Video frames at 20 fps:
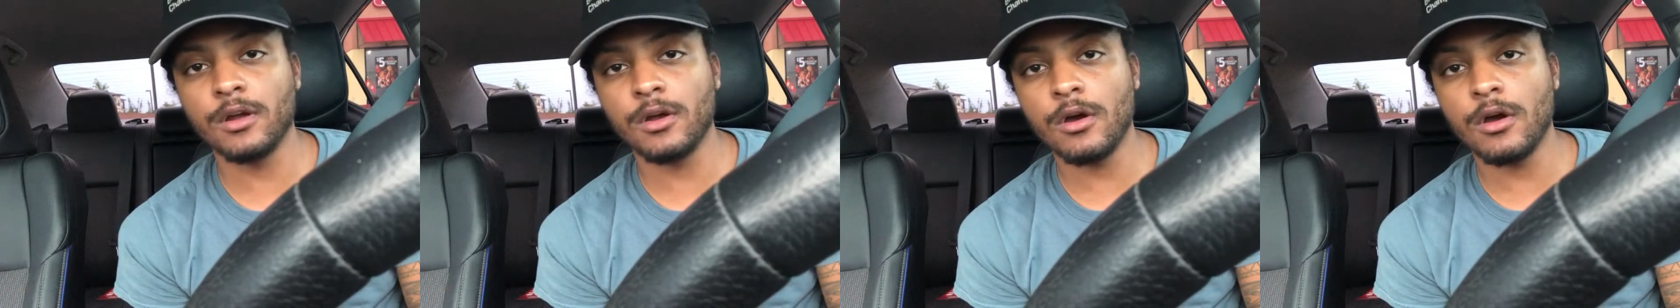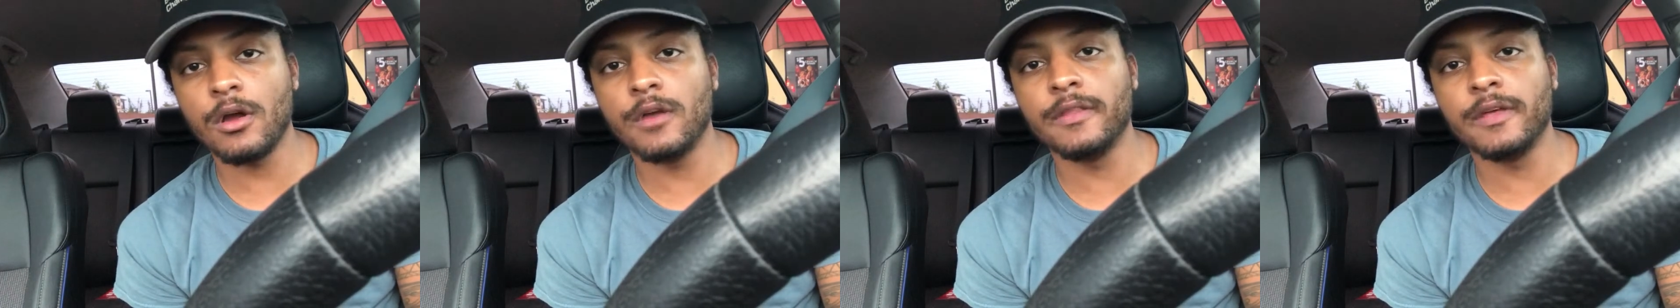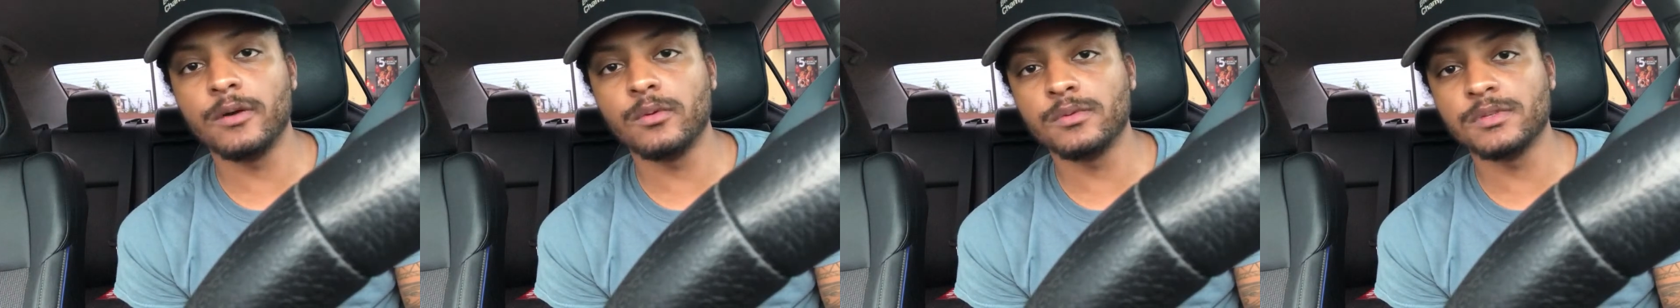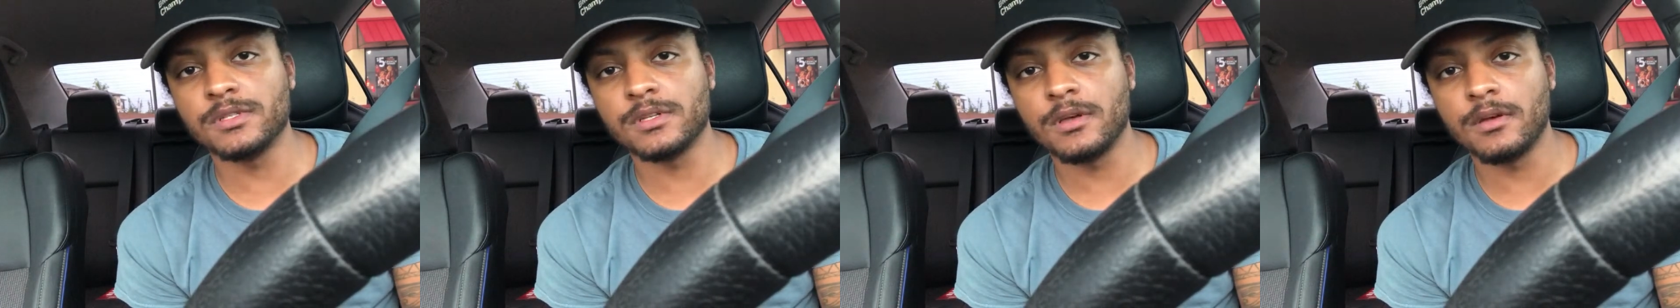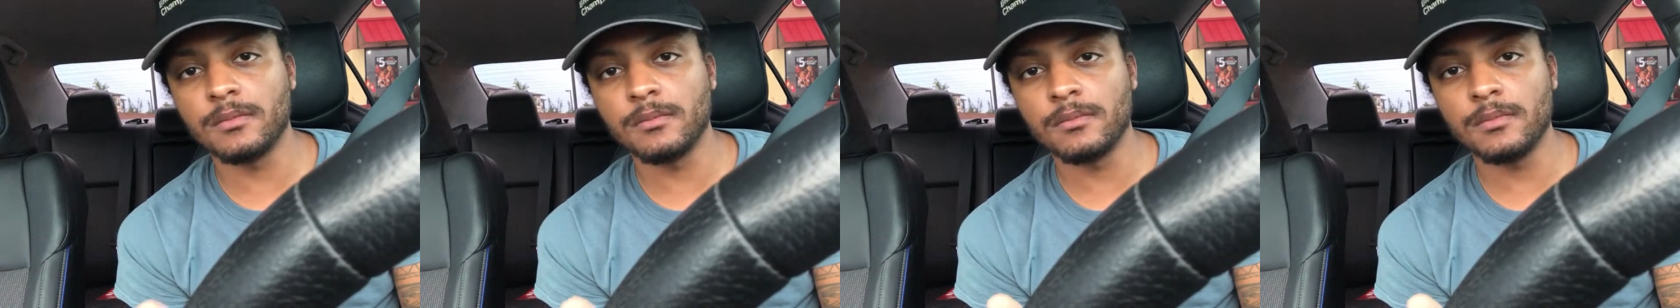a car that was
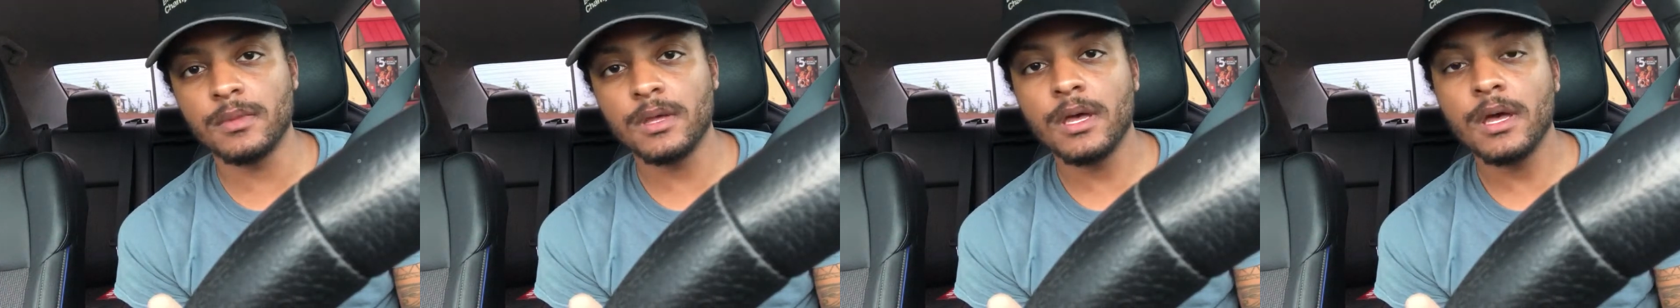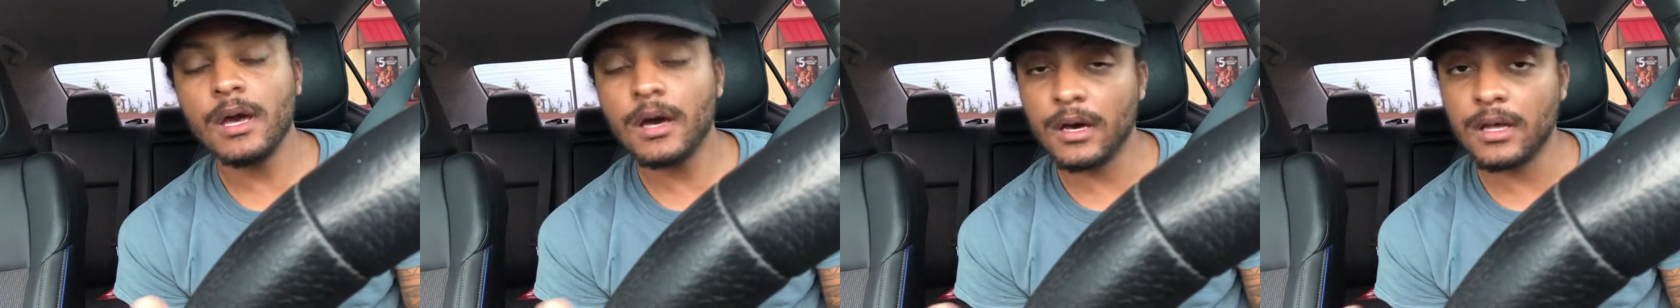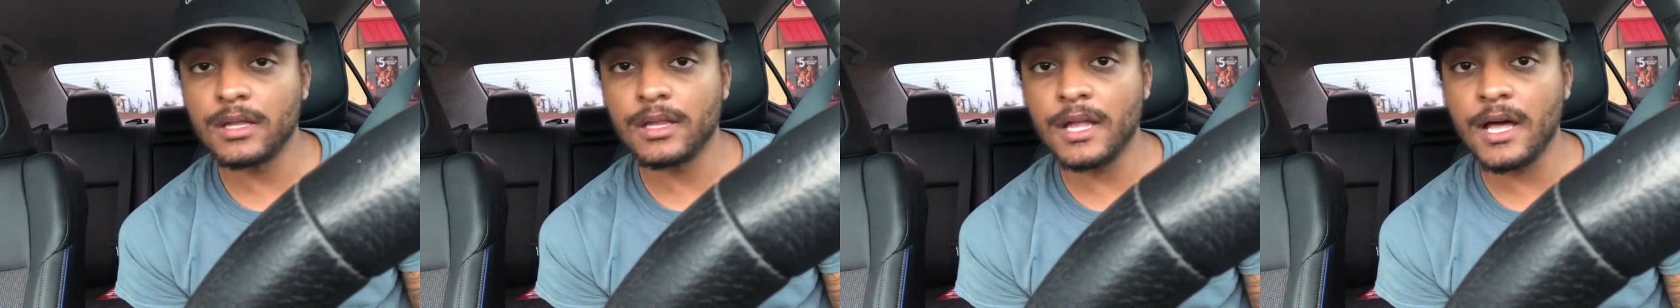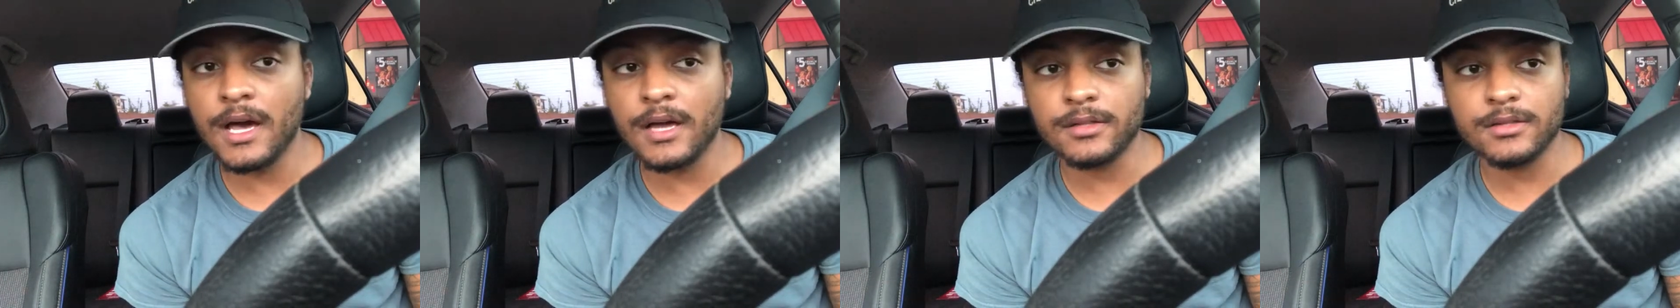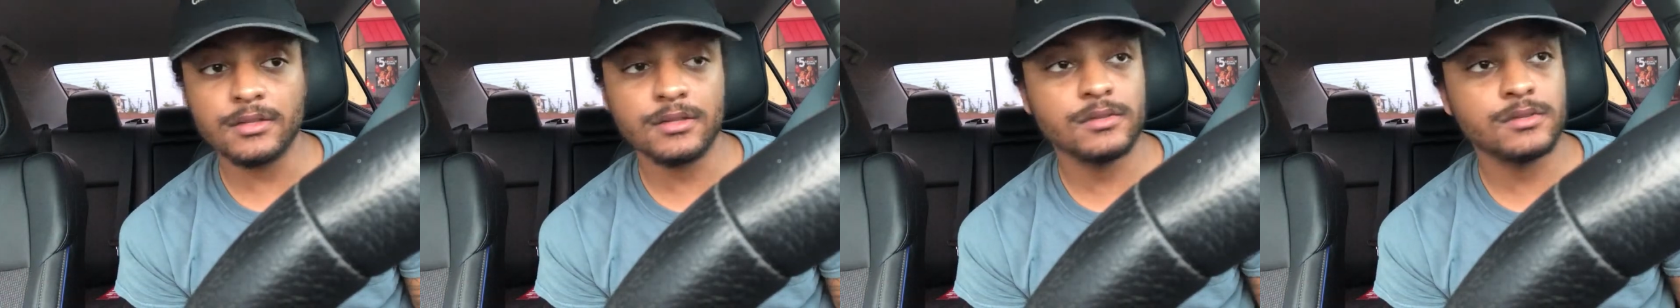
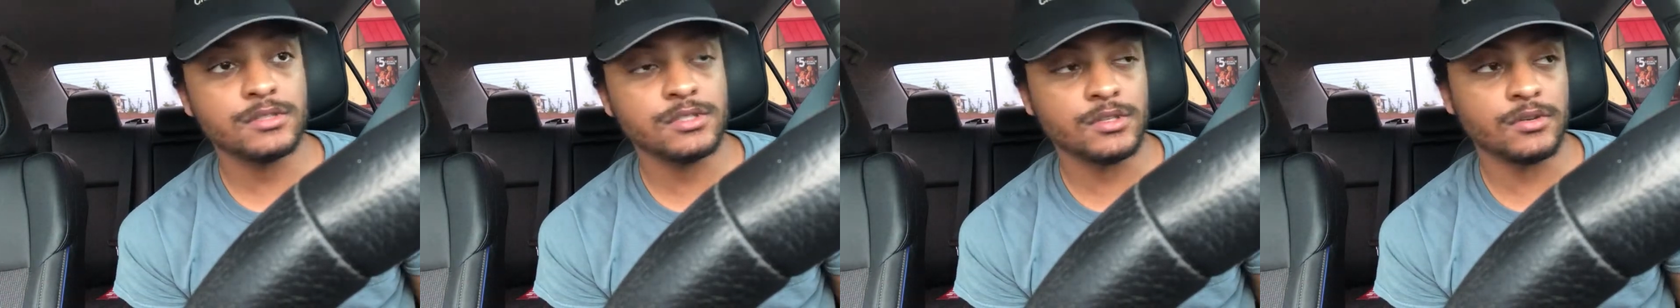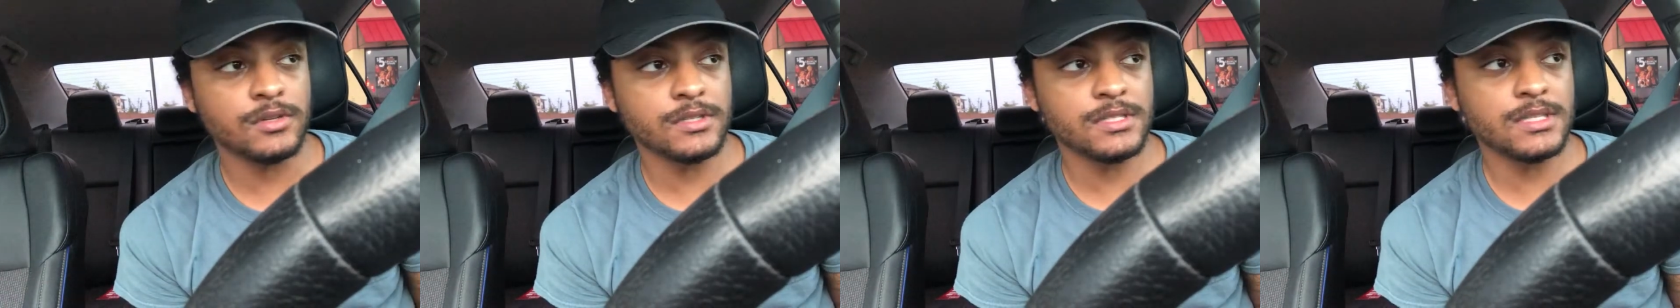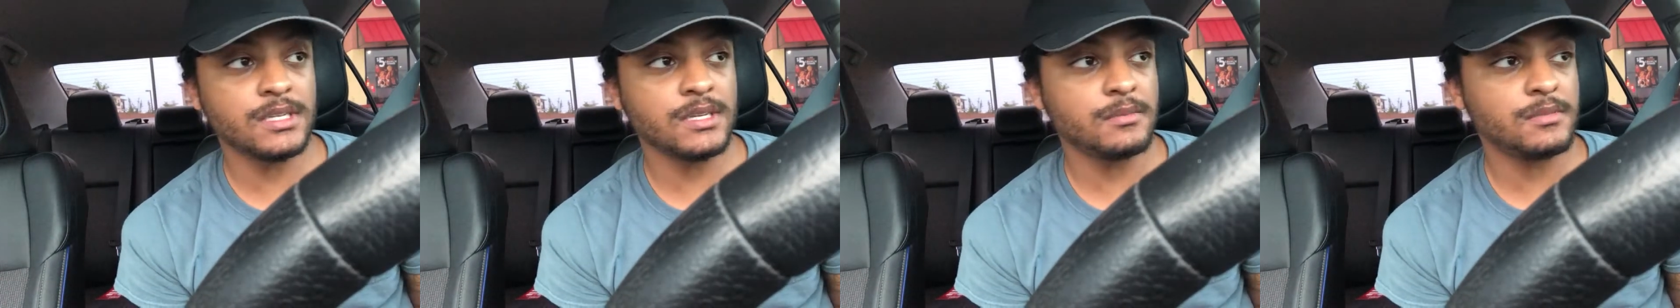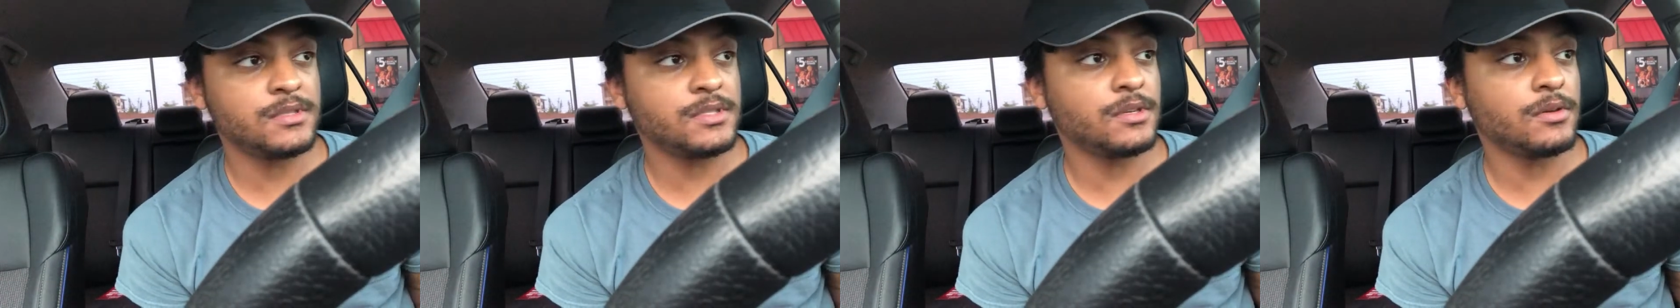unlocked, so it seems.